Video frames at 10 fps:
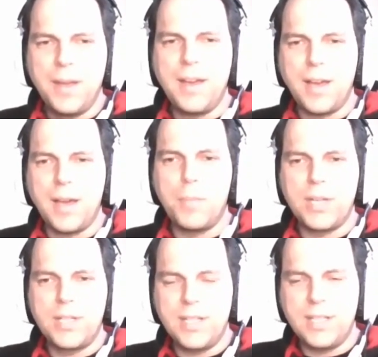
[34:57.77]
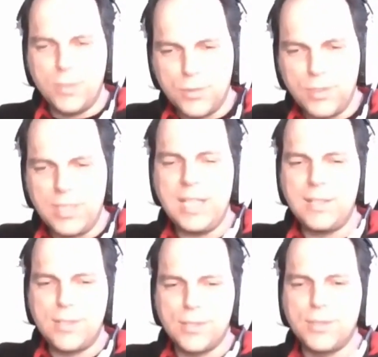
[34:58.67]
uh, but you
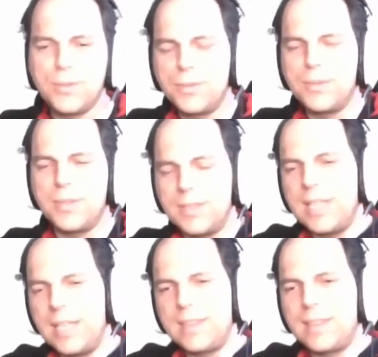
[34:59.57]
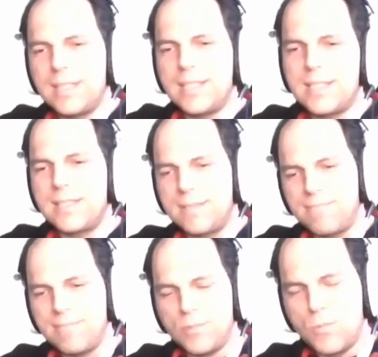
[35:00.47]
need to get this
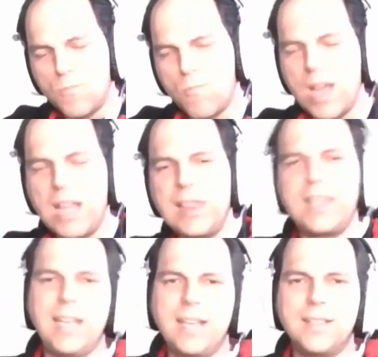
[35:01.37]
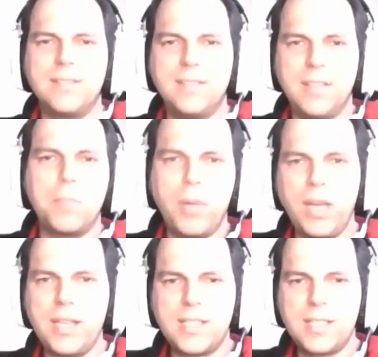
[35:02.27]
welding in mm-hmm.
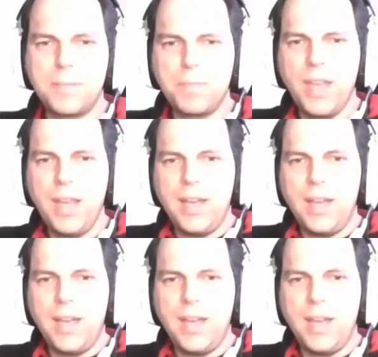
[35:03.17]
place. Mm-hmm.